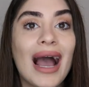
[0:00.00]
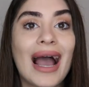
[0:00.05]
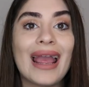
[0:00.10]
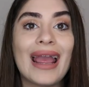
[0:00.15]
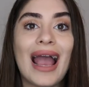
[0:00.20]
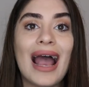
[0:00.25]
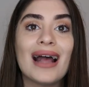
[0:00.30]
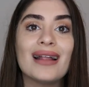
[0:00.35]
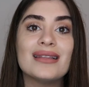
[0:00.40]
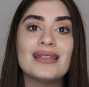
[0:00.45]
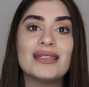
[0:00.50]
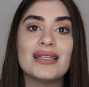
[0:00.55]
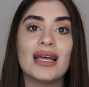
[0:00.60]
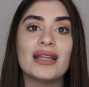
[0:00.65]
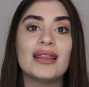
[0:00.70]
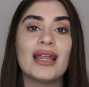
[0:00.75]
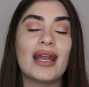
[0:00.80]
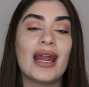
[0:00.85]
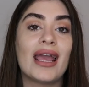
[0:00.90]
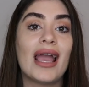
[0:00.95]
I had
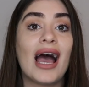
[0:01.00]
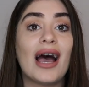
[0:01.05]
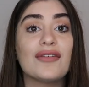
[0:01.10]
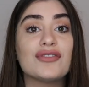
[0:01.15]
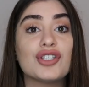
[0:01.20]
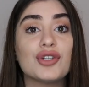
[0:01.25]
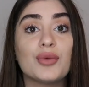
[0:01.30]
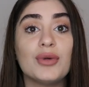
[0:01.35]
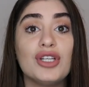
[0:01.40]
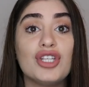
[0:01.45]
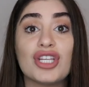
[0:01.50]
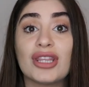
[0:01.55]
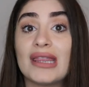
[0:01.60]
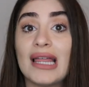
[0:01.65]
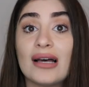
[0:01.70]
said that I have to reach a